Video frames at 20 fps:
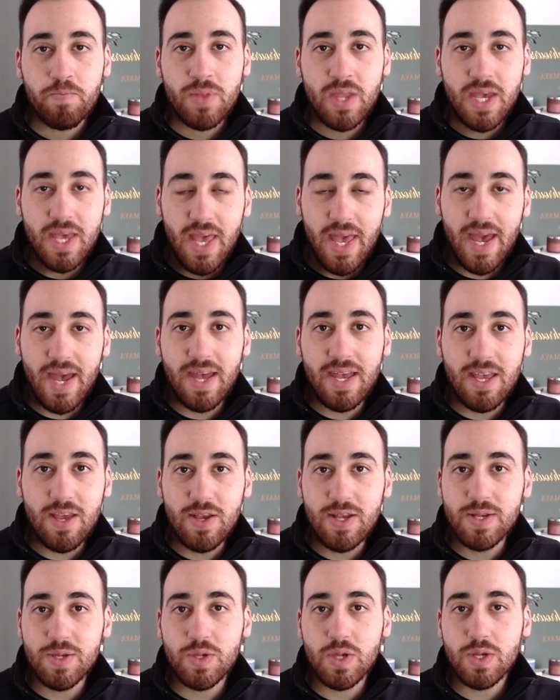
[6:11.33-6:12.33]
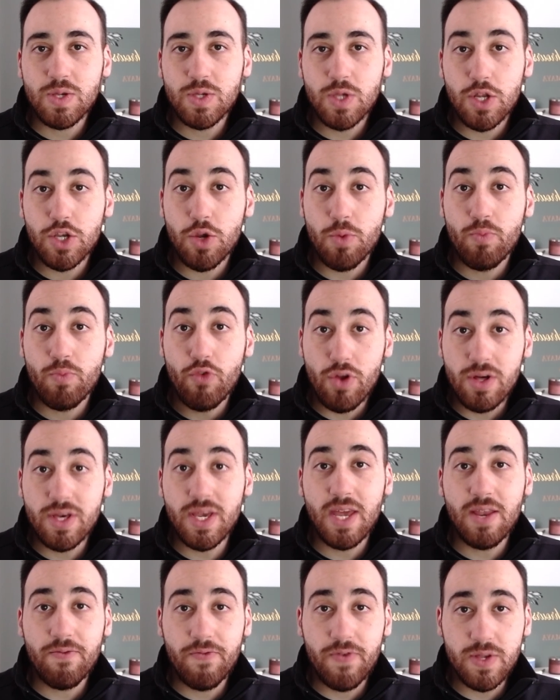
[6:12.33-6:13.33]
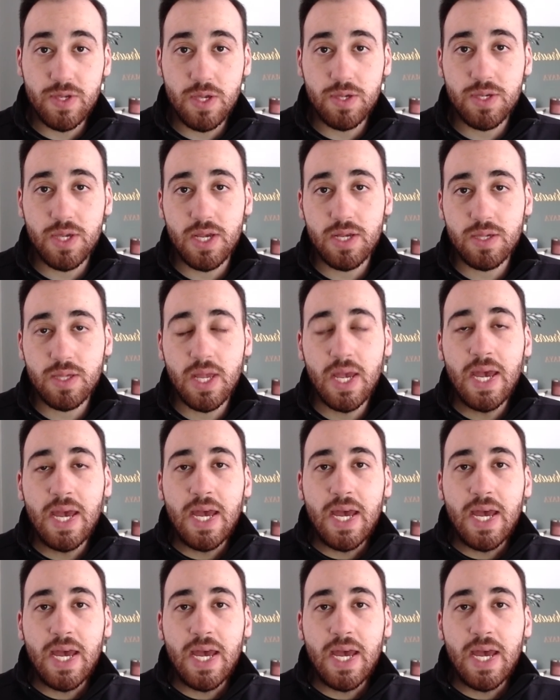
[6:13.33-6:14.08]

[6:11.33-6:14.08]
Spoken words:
he's such a brilliant physicist,